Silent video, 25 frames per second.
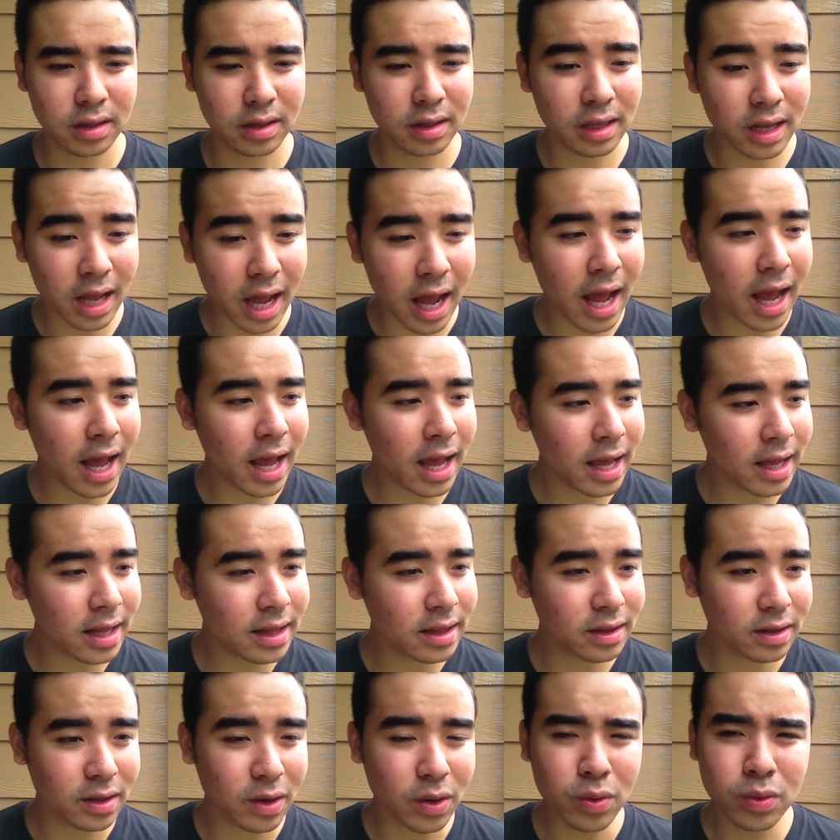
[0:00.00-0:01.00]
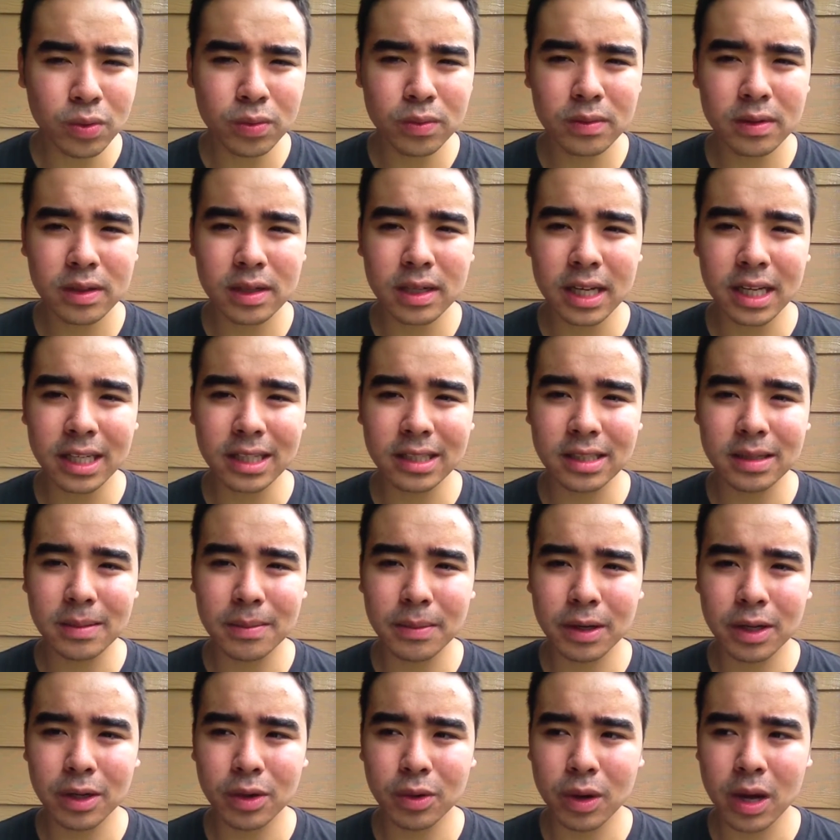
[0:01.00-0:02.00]
I don't like
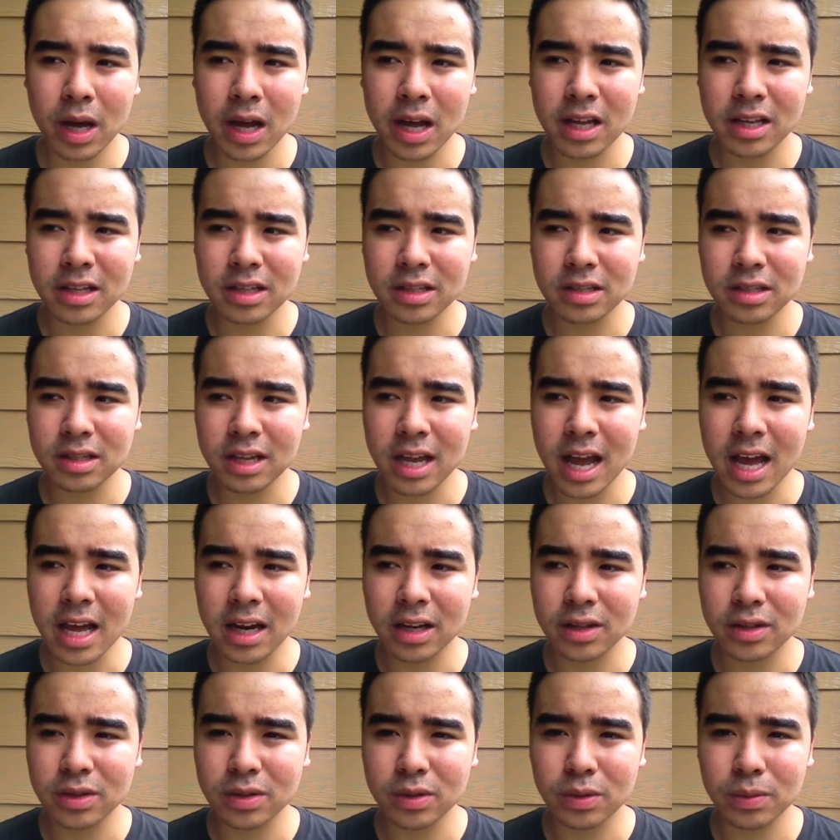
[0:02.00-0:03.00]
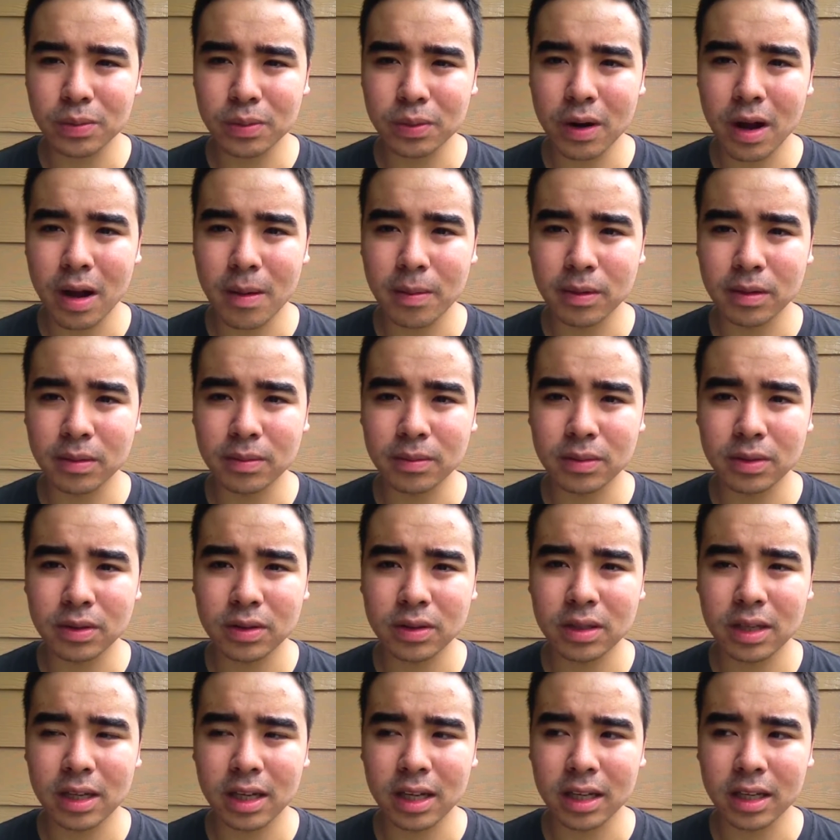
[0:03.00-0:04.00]
somebody who has attitude
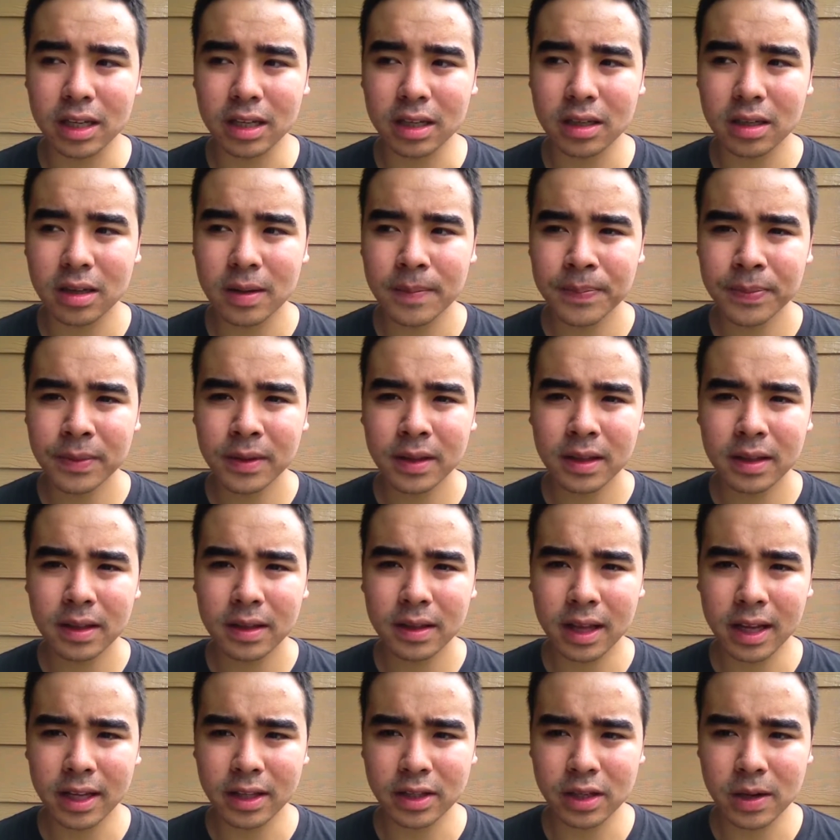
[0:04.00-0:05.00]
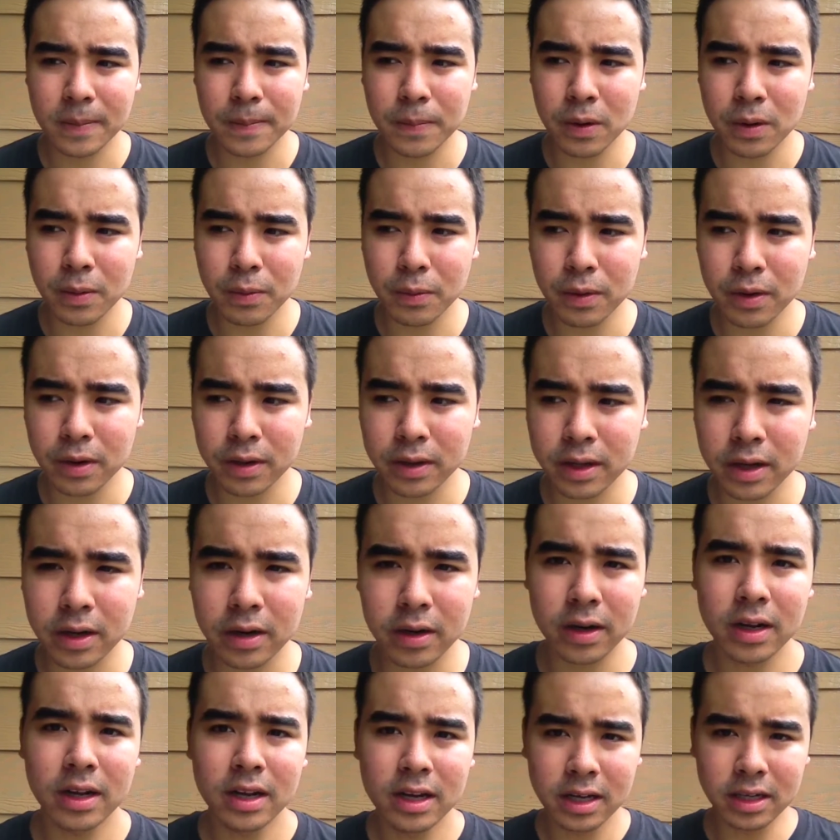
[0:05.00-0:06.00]
problems, like to the point where
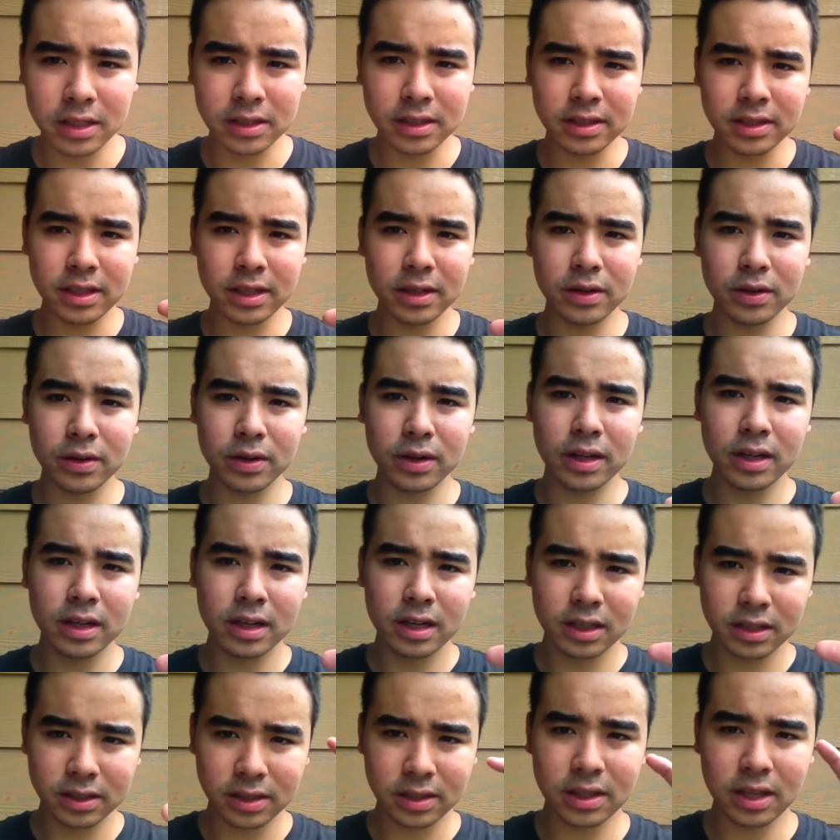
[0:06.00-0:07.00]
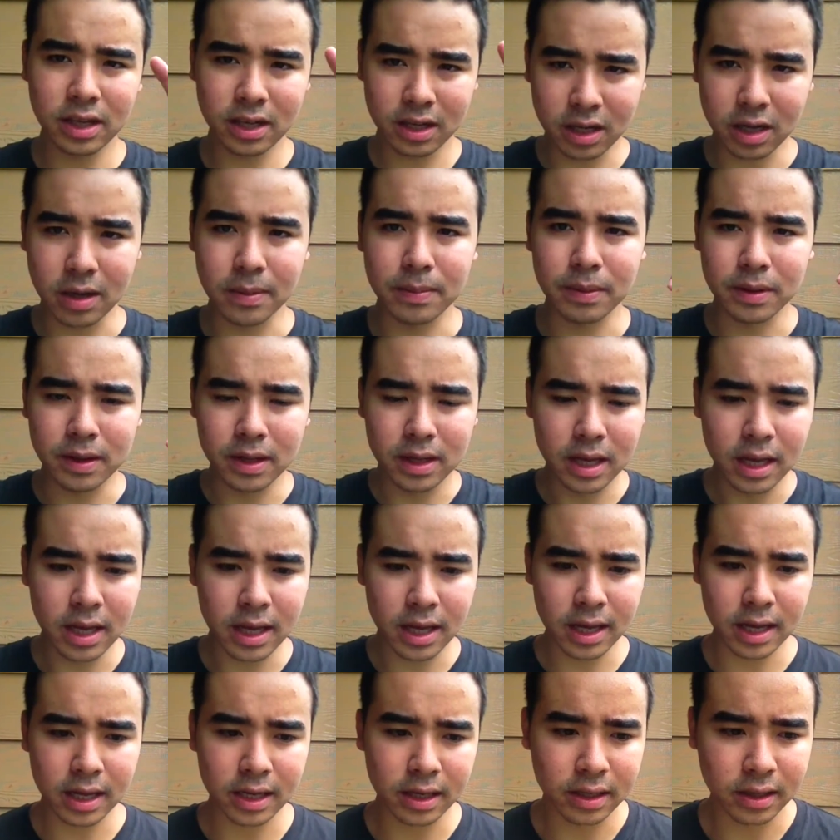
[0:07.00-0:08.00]
they're considered stuck up,
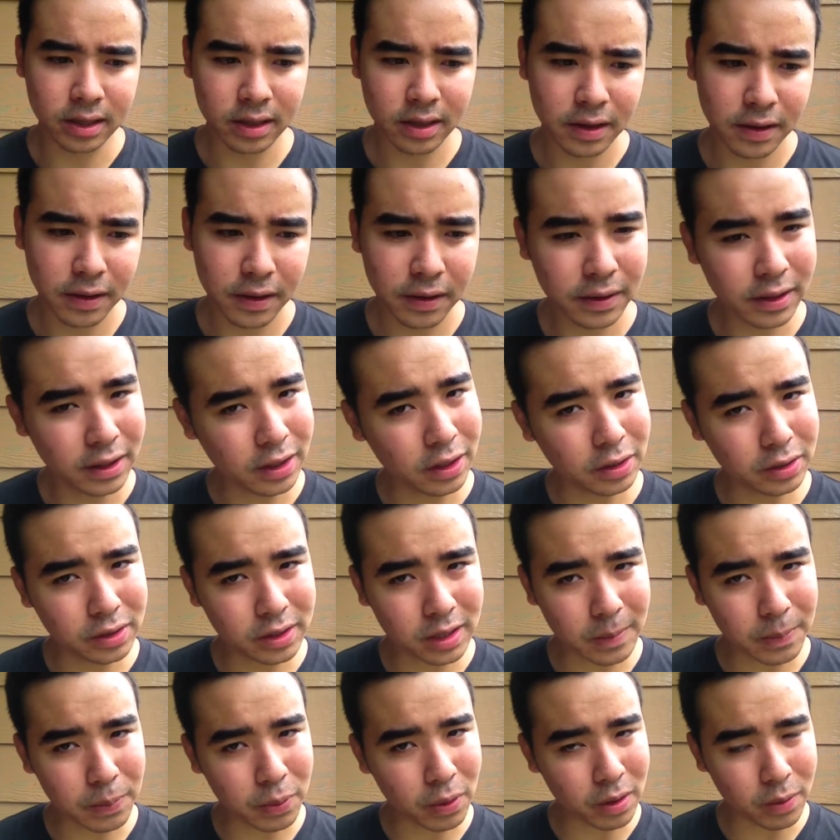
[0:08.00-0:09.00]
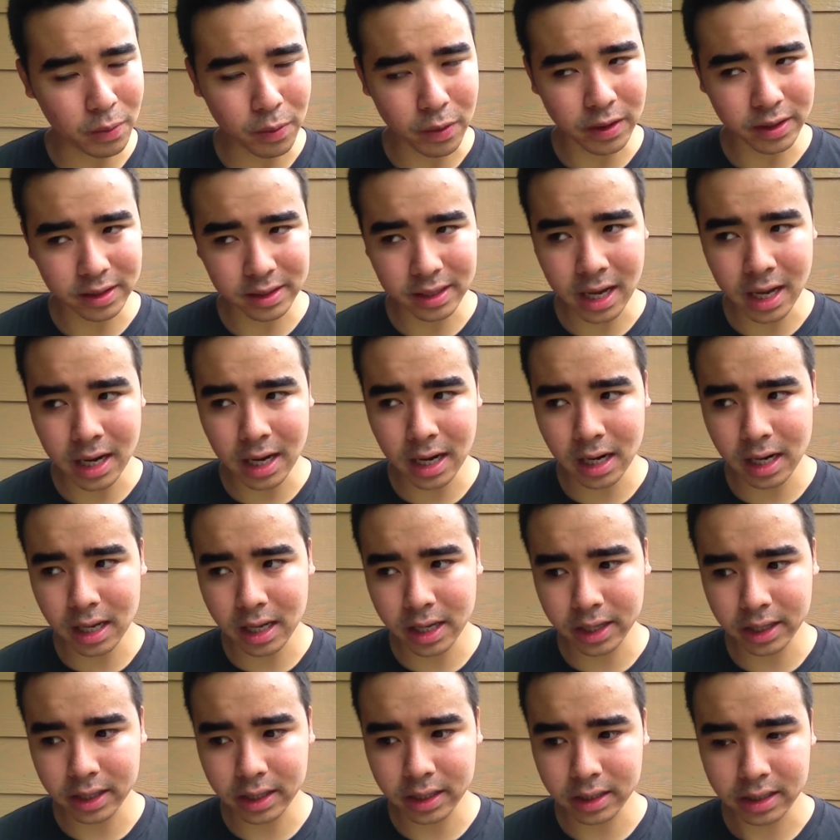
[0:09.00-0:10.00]
and you know, to the point where it's kind of
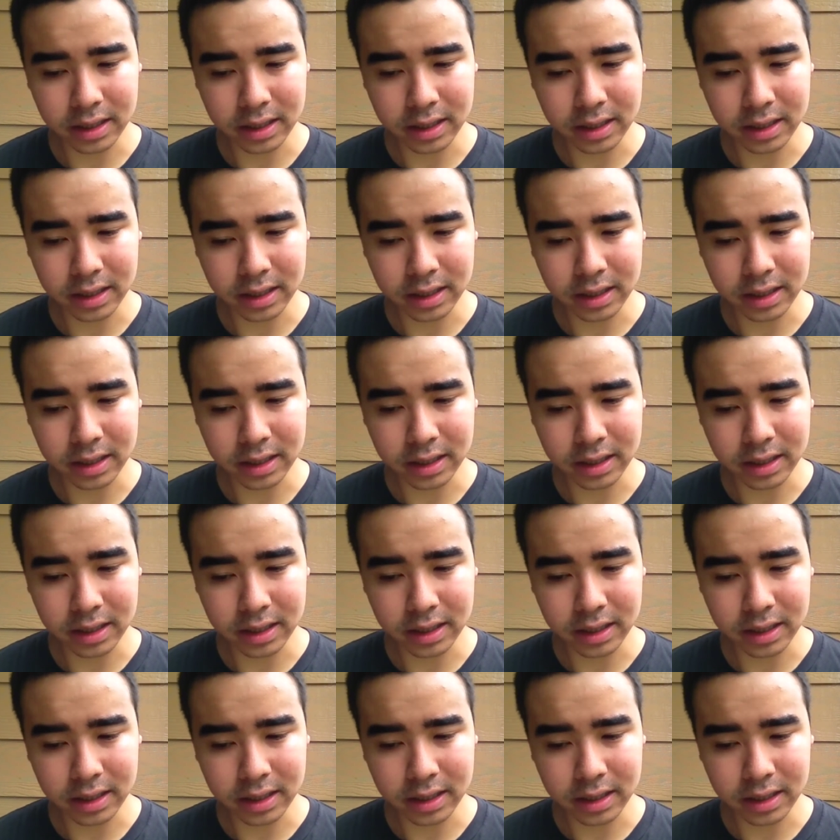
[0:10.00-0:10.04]
like,